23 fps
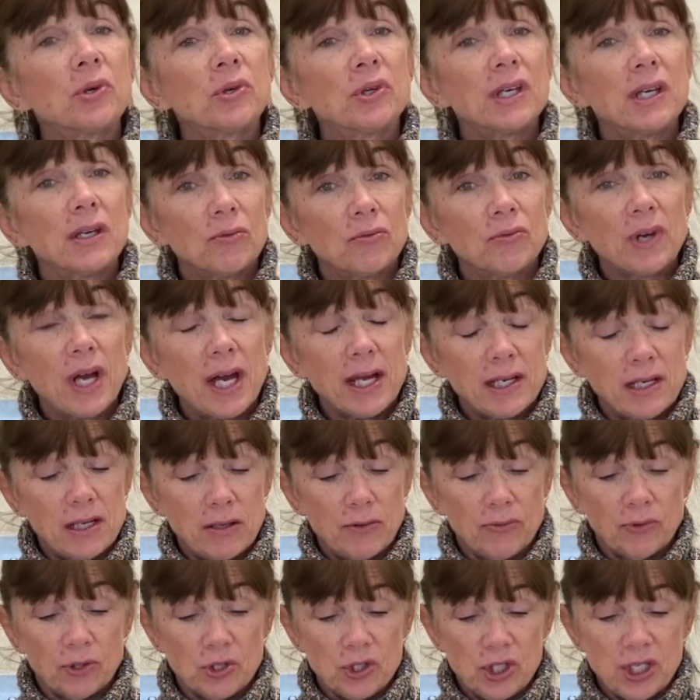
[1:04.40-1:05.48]
get ready
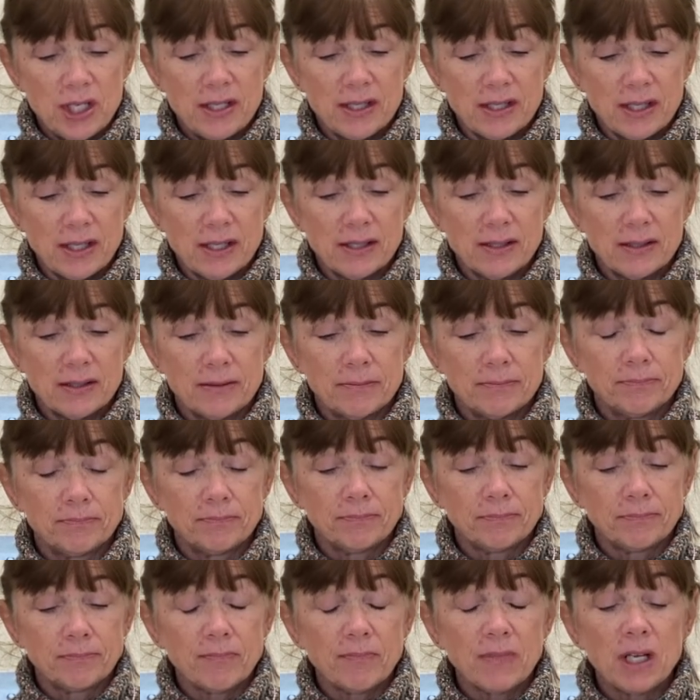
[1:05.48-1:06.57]
for Jesus.
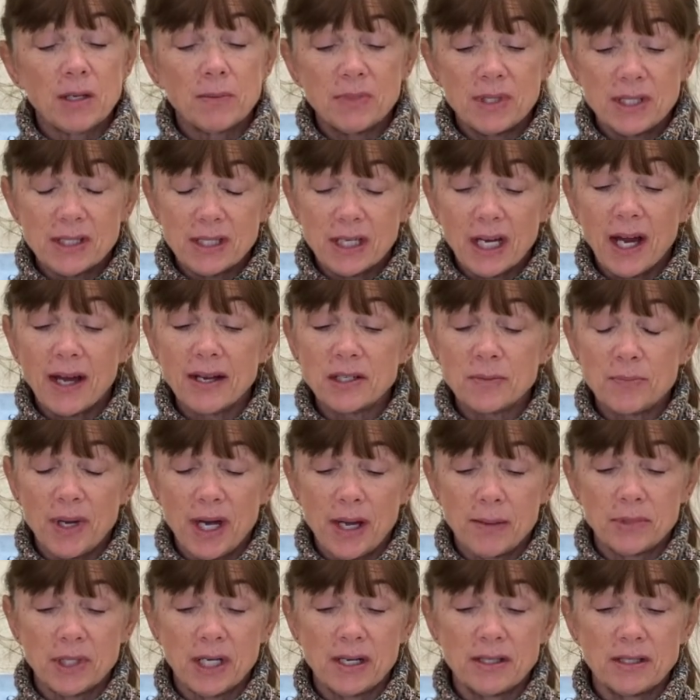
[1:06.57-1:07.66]
Besides
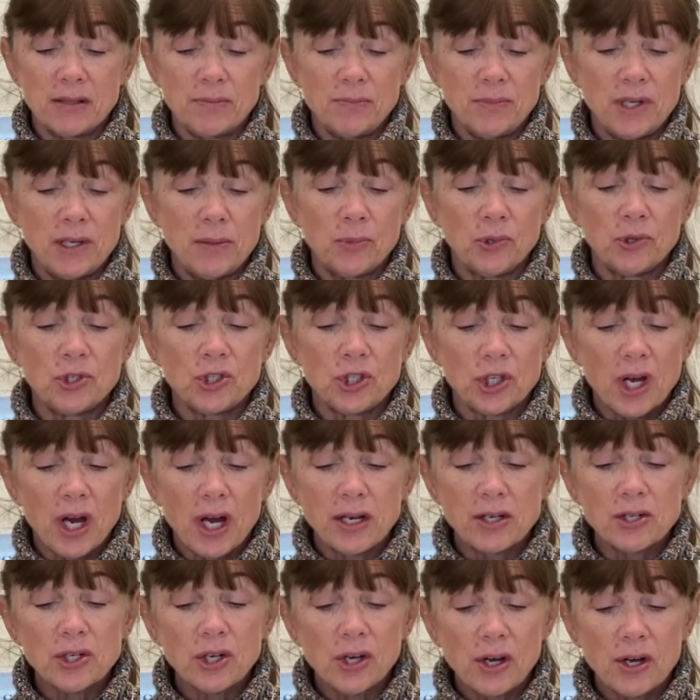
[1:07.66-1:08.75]
baptizing people, John
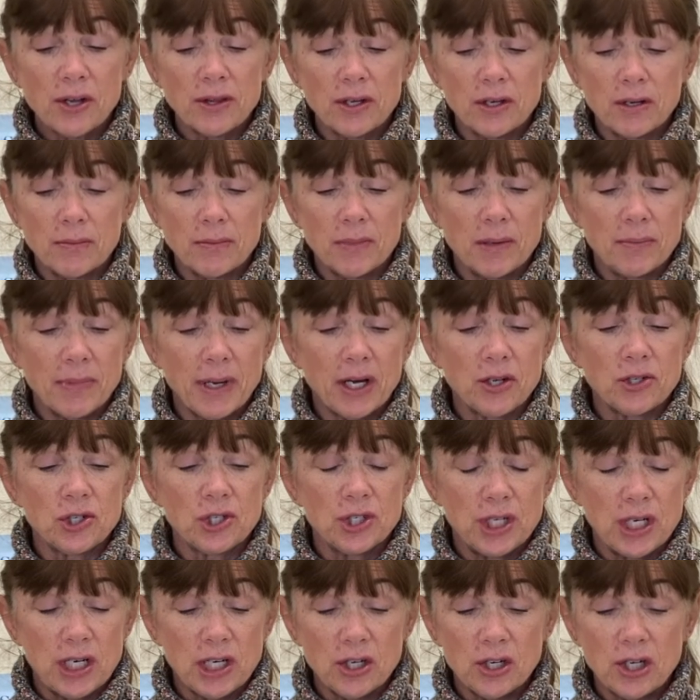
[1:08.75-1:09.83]
taught them about
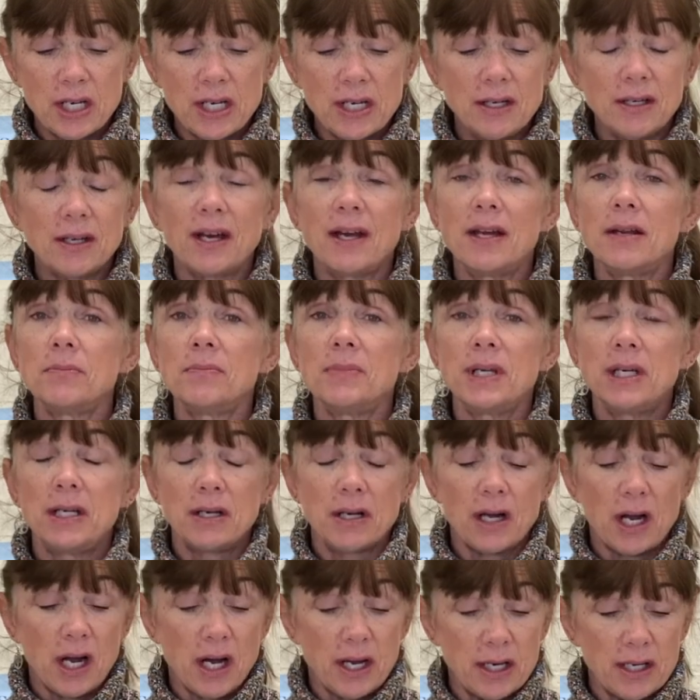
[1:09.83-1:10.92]
sharing and being
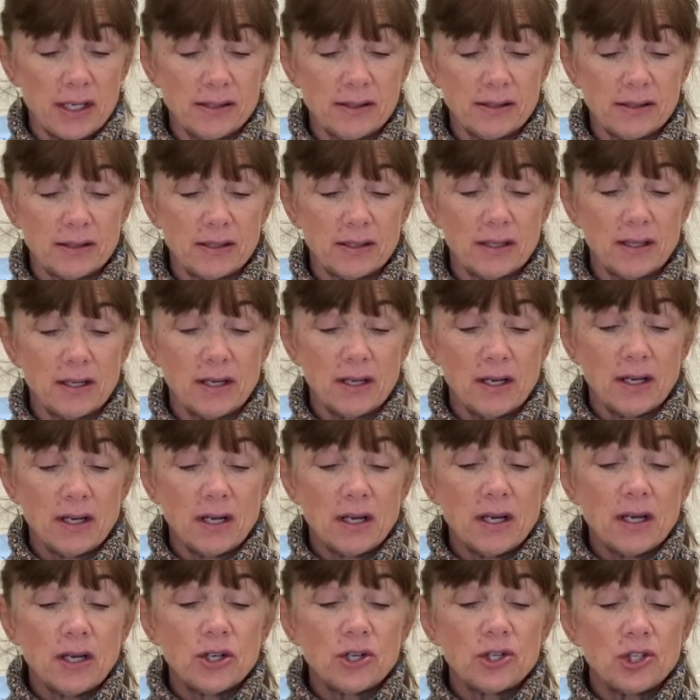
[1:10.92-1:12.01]
honest.
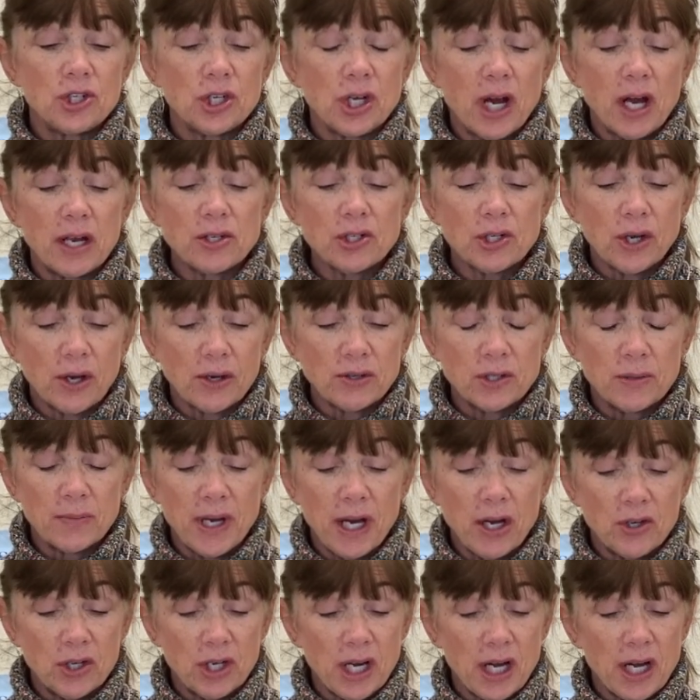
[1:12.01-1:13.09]
John talked
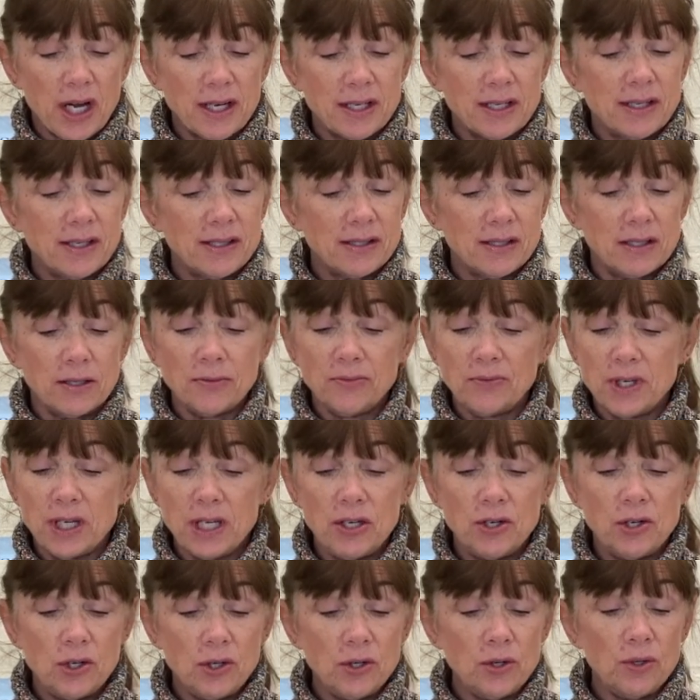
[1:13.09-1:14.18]
about God as if he
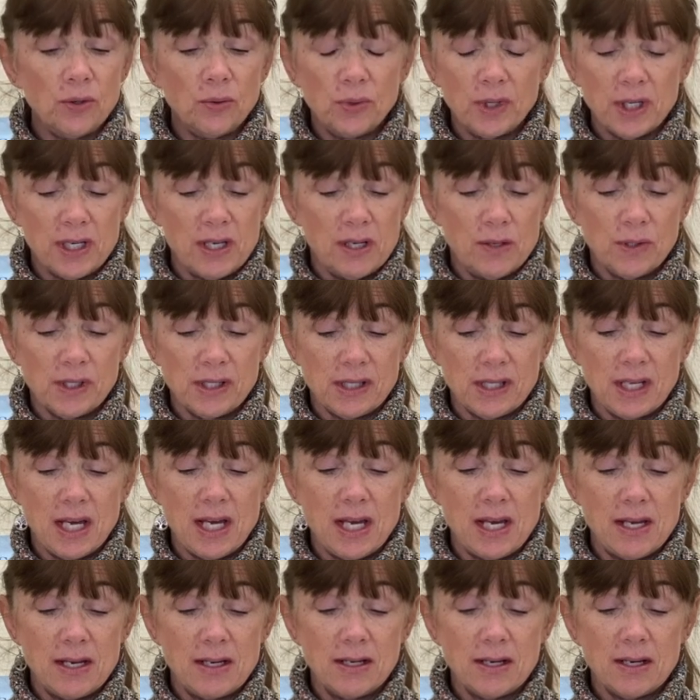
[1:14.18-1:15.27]
knew what he was
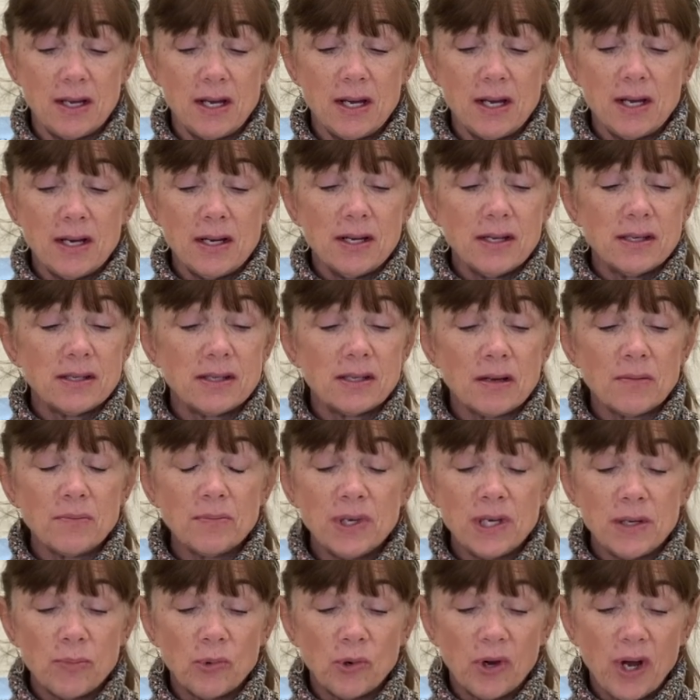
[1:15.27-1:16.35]
saying. Some
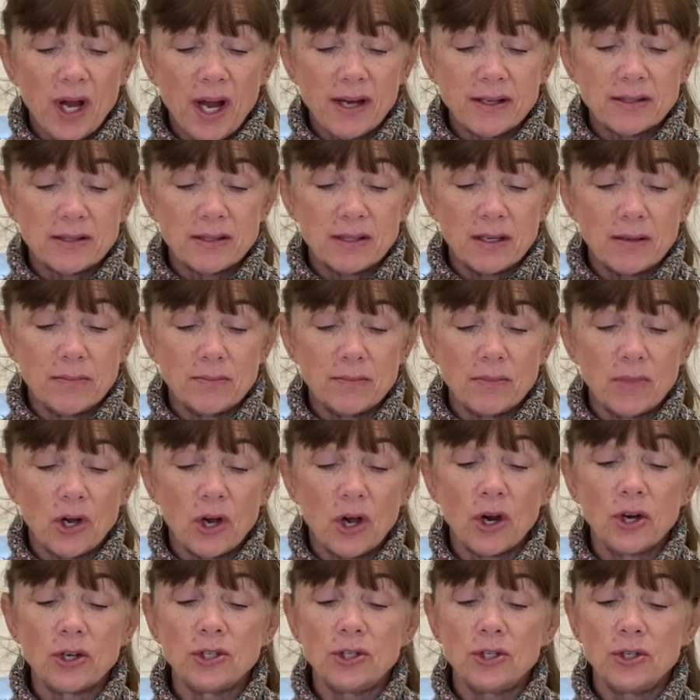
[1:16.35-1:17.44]
people asked him,
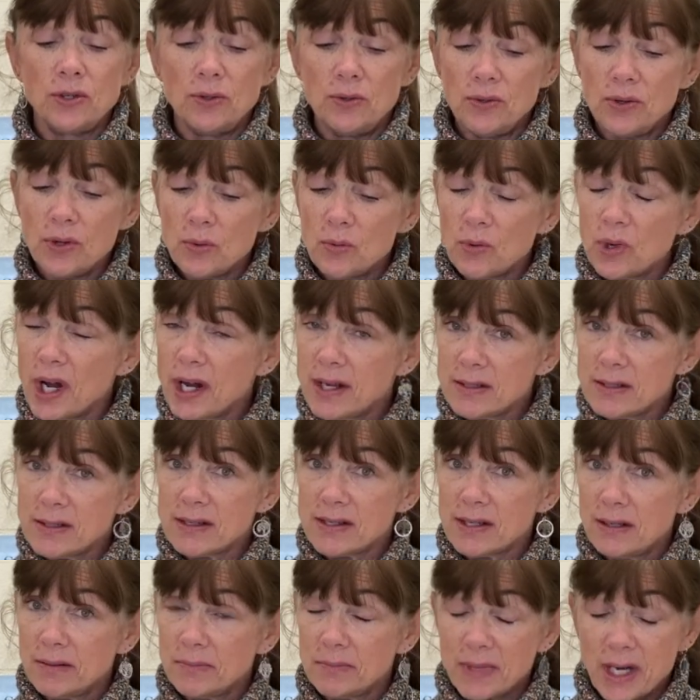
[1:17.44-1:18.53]
"Are you the one
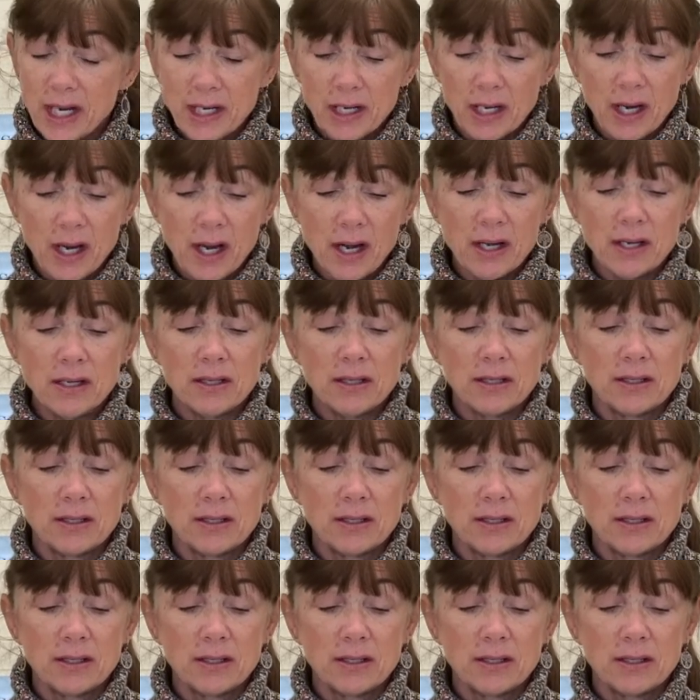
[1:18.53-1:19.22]
sent by God?"